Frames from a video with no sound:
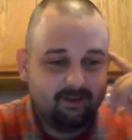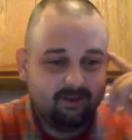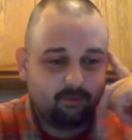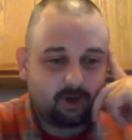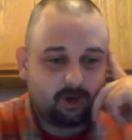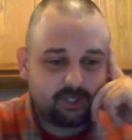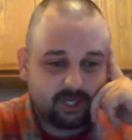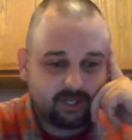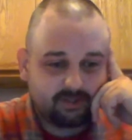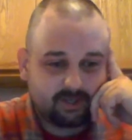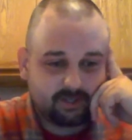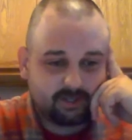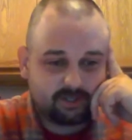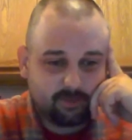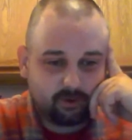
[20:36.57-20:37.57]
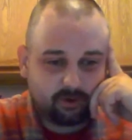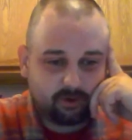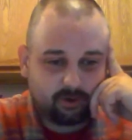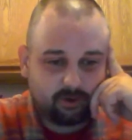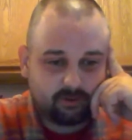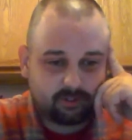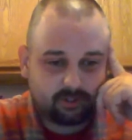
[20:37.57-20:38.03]
watching as I smoke a
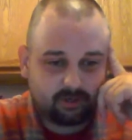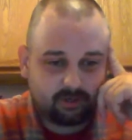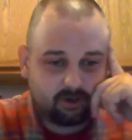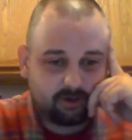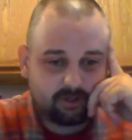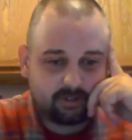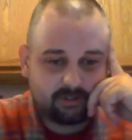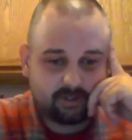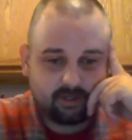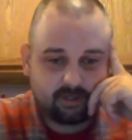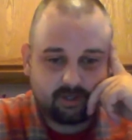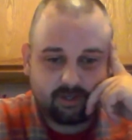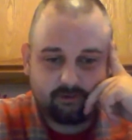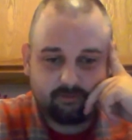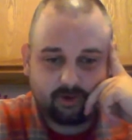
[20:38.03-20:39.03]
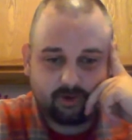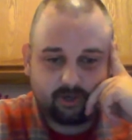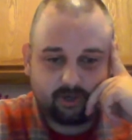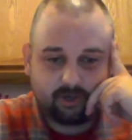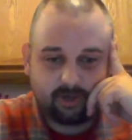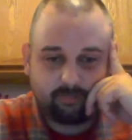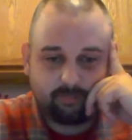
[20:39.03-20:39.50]
good cigar, it's Sunday, and
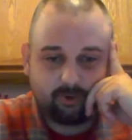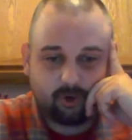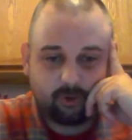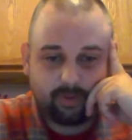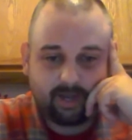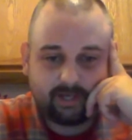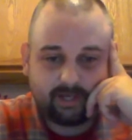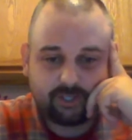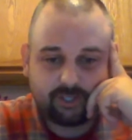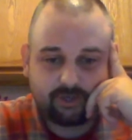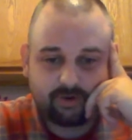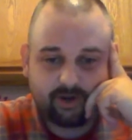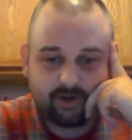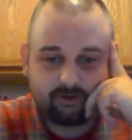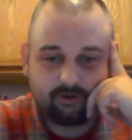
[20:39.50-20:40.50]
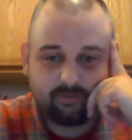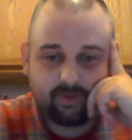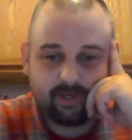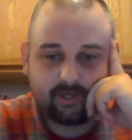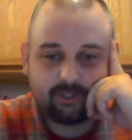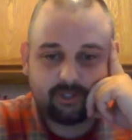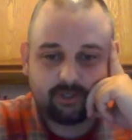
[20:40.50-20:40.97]
running my propane generator to
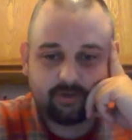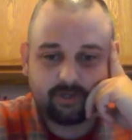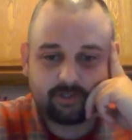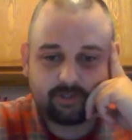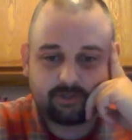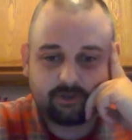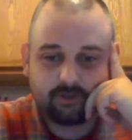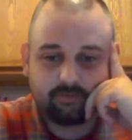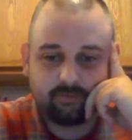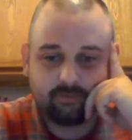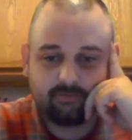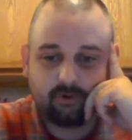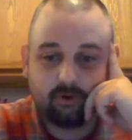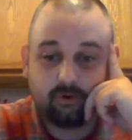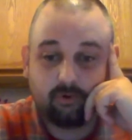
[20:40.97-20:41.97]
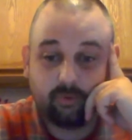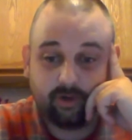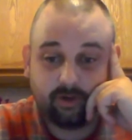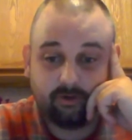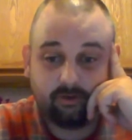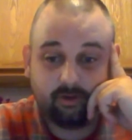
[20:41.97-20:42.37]
make sure it's good for fall and winter.